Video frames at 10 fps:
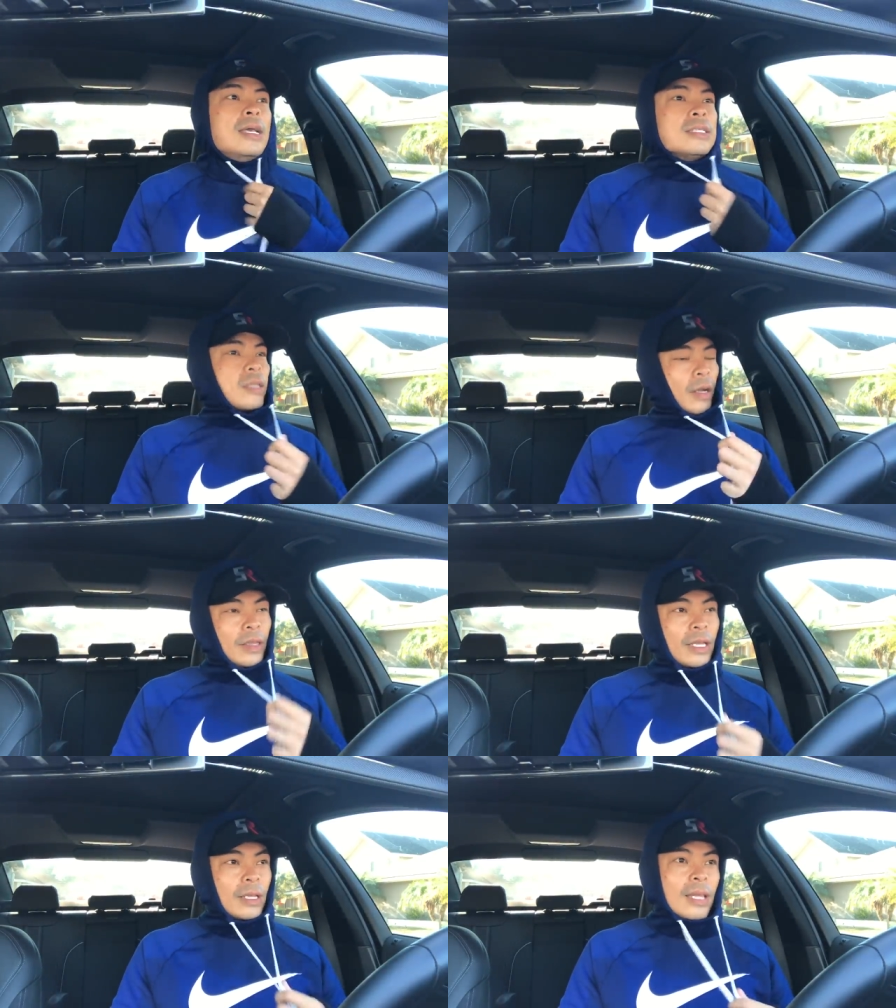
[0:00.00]
He started
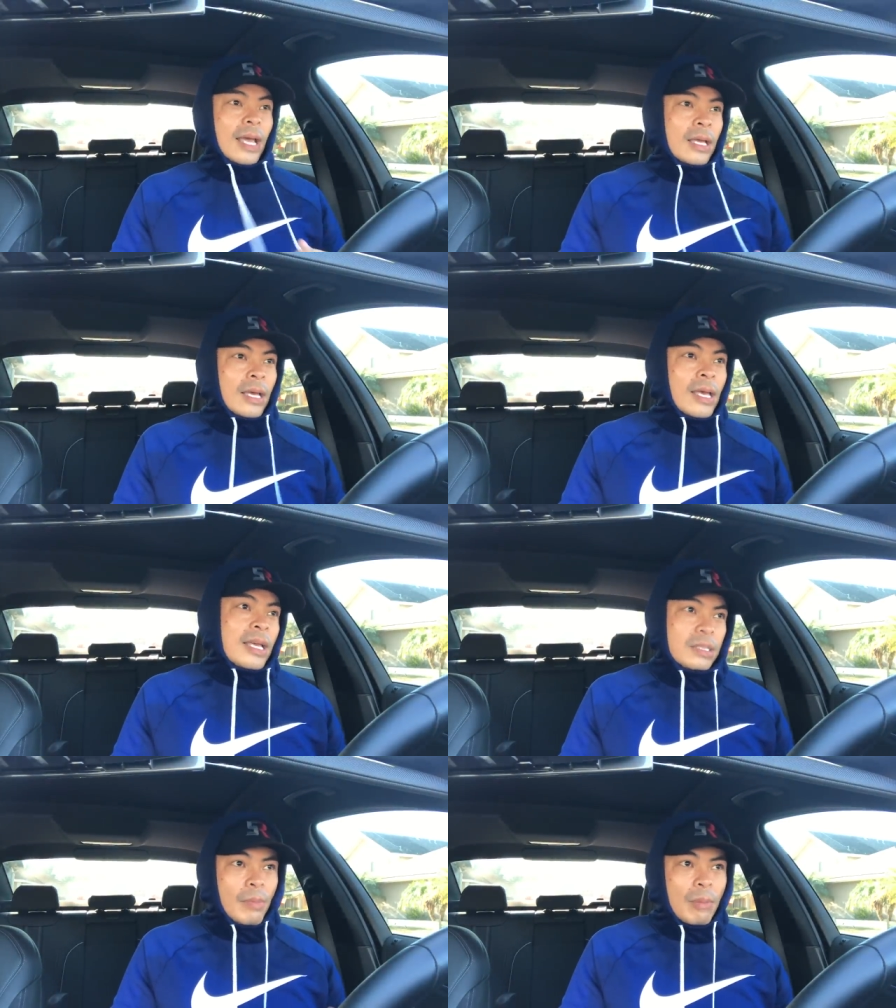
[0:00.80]
thinking, like,
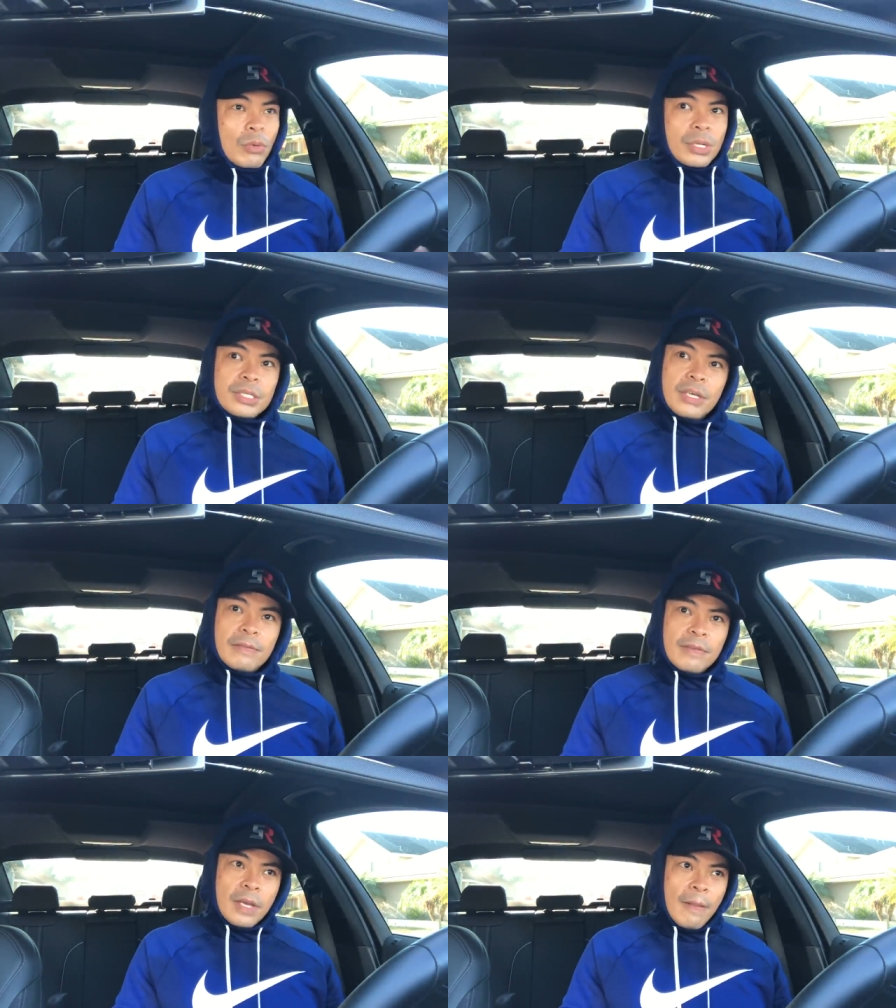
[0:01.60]
his memories
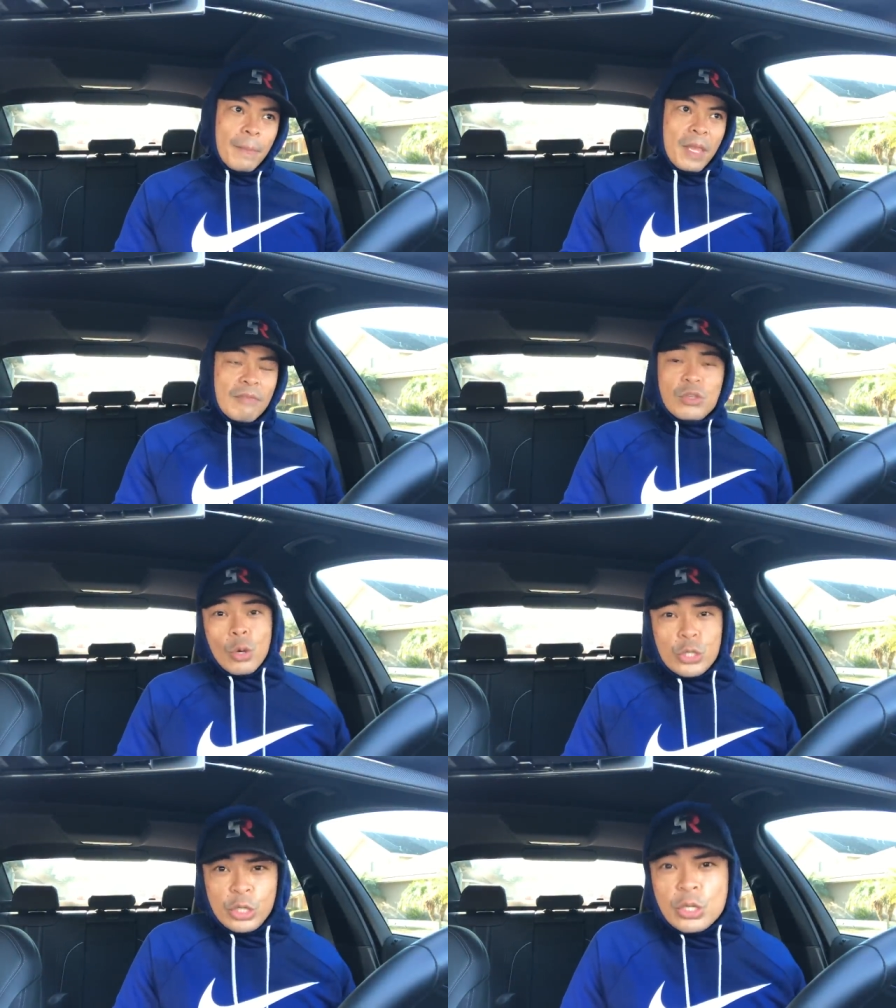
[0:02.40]
of of
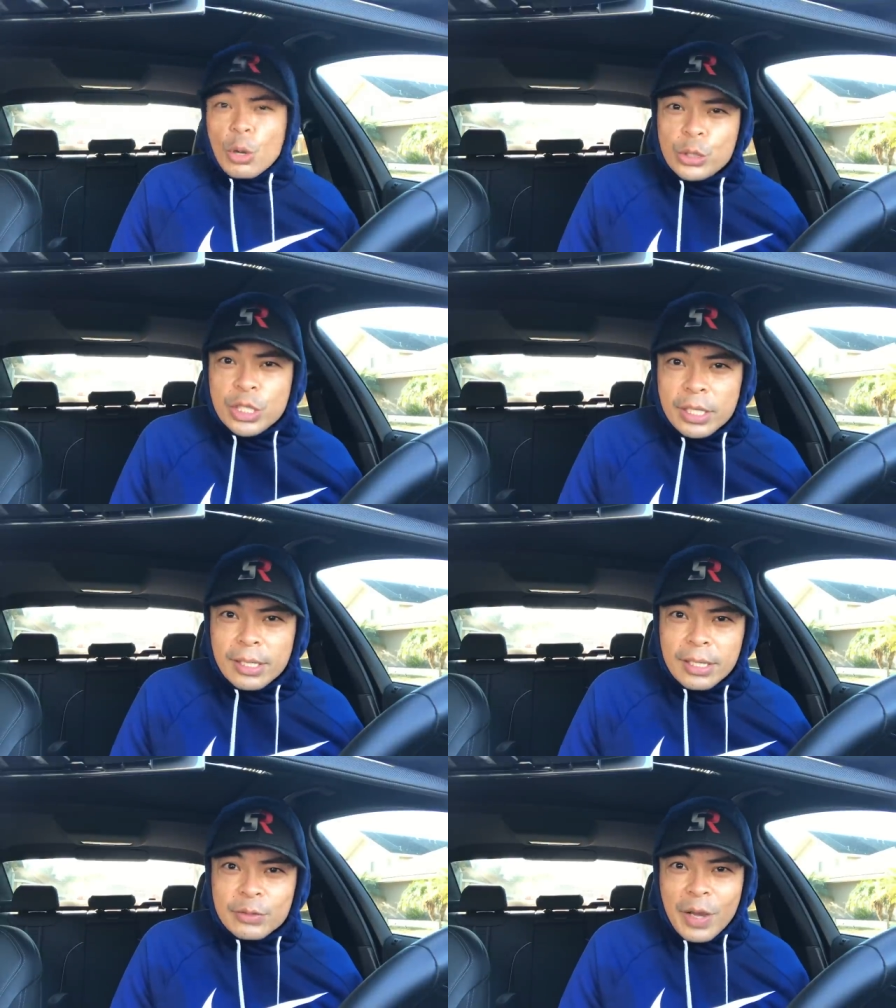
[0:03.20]
Yoshi Doshi,
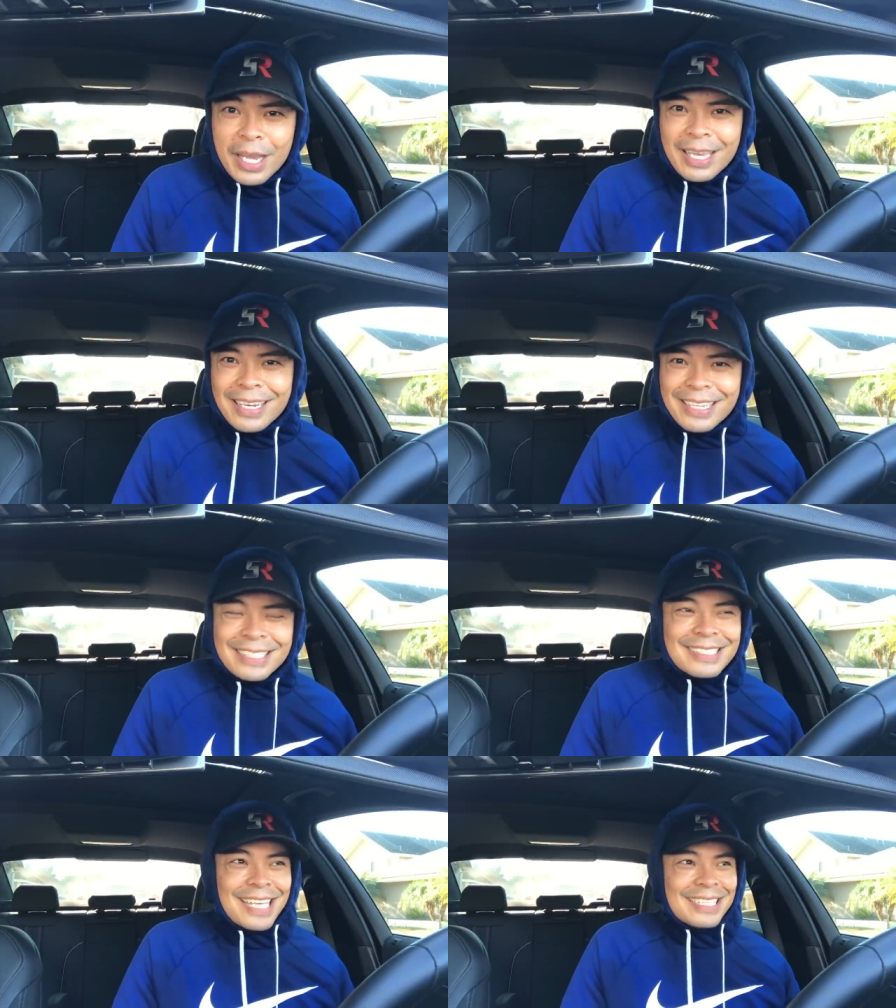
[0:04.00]
his fucking
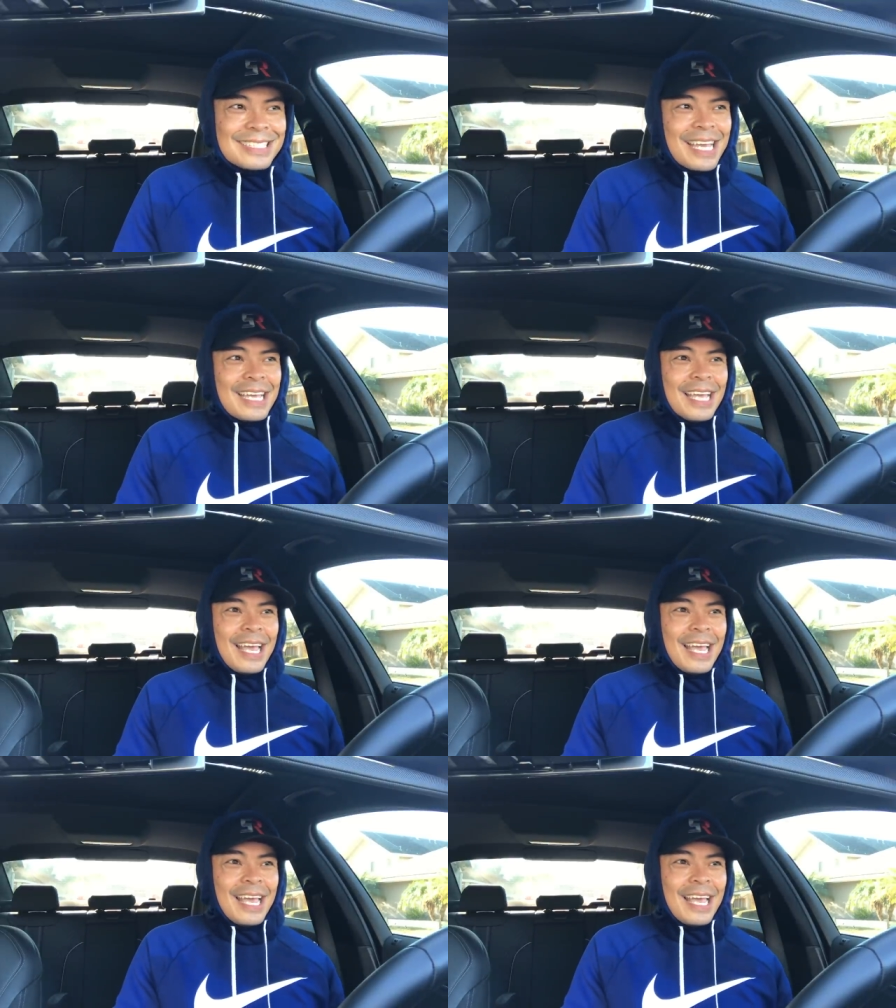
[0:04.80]
his sensei,